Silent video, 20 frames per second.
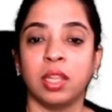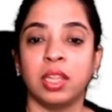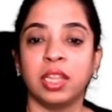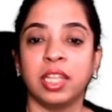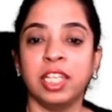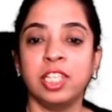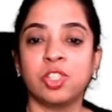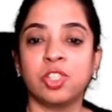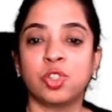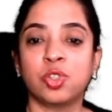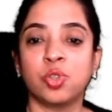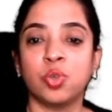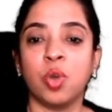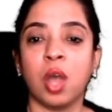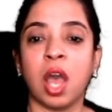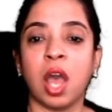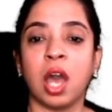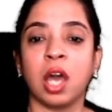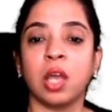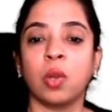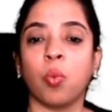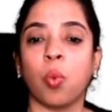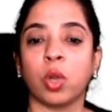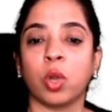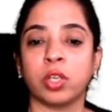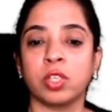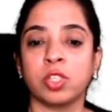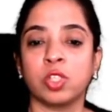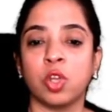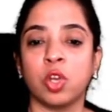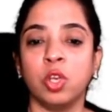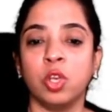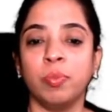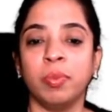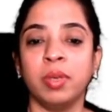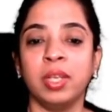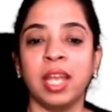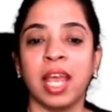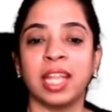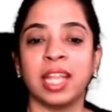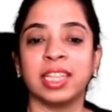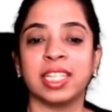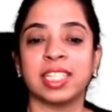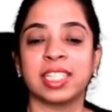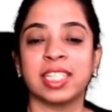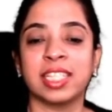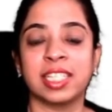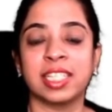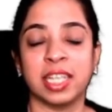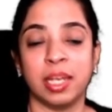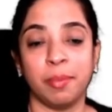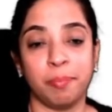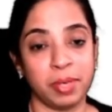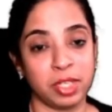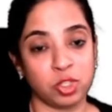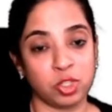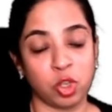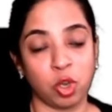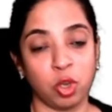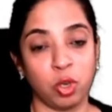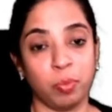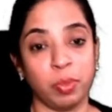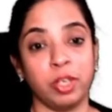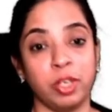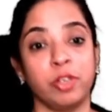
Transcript: These two are water soluble and this is lipid soluble.